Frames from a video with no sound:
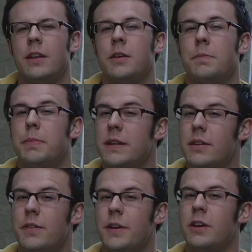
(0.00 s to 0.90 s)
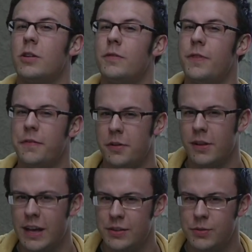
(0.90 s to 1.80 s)
a bit of a kerfuffle
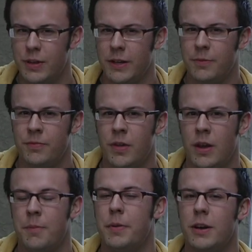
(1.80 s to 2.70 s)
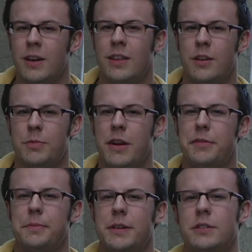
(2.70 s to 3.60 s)
last week a bug in their
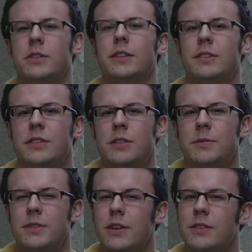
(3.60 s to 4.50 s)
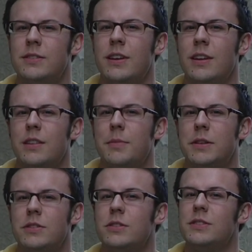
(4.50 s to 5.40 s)
private messaging system started sending the
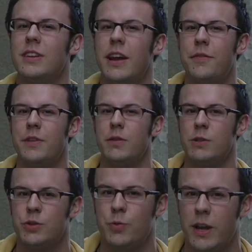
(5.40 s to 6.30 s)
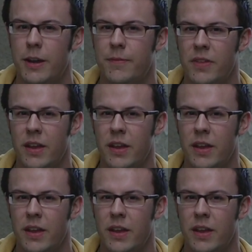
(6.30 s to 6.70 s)
messages every which way.